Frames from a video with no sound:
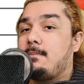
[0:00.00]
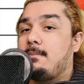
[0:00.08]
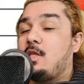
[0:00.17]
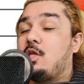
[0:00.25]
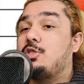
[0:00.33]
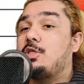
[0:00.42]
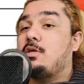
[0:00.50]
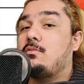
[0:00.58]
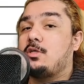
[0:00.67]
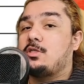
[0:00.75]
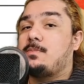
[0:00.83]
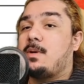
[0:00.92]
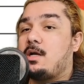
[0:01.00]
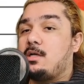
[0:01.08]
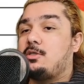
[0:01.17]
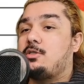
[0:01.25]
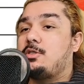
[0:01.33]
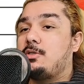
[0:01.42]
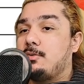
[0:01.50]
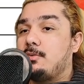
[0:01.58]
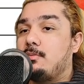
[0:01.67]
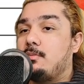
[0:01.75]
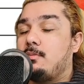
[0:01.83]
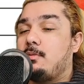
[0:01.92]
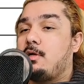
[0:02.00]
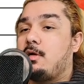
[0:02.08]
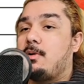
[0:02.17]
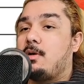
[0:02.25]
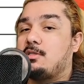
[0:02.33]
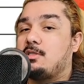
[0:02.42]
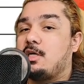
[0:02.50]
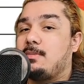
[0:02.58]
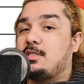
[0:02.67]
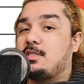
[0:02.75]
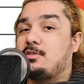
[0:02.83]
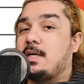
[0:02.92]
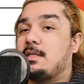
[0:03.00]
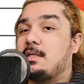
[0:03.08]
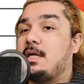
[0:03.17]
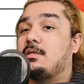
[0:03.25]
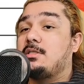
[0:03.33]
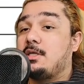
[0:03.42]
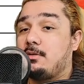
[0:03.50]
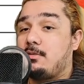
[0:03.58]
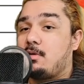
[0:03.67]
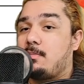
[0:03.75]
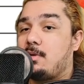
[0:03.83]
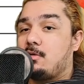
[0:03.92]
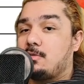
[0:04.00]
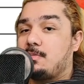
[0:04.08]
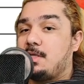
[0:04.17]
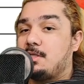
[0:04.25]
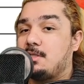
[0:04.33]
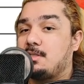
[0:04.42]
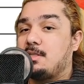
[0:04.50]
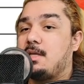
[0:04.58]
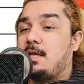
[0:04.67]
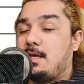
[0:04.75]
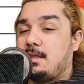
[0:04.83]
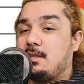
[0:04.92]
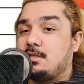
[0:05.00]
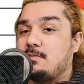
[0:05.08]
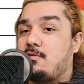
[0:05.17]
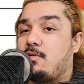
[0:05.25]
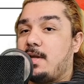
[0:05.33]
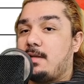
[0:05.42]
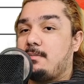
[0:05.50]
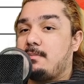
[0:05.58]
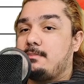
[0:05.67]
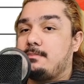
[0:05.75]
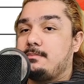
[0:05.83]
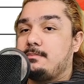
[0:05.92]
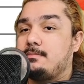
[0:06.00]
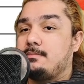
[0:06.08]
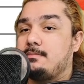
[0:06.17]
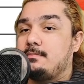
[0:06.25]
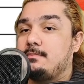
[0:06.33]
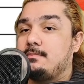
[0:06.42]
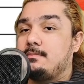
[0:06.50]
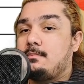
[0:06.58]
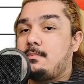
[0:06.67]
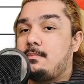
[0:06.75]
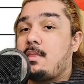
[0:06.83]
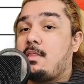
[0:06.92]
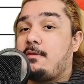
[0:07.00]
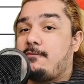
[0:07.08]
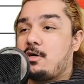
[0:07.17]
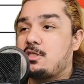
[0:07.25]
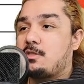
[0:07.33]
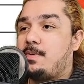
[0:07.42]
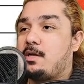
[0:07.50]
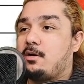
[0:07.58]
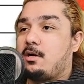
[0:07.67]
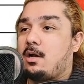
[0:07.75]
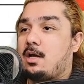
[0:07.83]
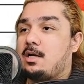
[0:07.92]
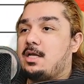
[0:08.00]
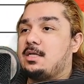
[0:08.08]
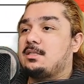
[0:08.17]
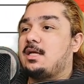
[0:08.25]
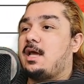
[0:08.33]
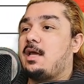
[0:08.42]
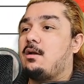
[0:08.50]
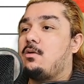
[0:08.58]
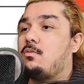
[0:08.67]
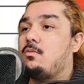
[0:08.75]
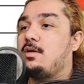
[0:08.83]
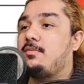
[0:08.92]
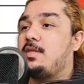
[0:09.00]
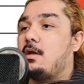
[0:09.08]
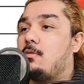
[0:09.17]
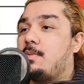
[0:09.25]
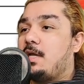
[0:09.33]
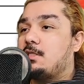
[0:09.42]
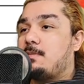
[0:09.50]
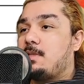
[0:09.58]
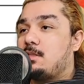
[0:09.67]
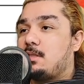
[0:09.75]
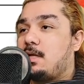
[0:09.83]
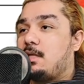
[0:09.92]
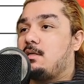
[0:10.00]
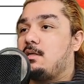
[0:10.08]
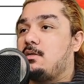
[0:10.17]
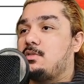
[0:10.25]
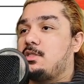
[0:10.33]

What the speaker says: You shouldn't respond to your opponent's arguments directly until the rebuttal speeches in this format. The first speaker on each side will give the opening speech and the closing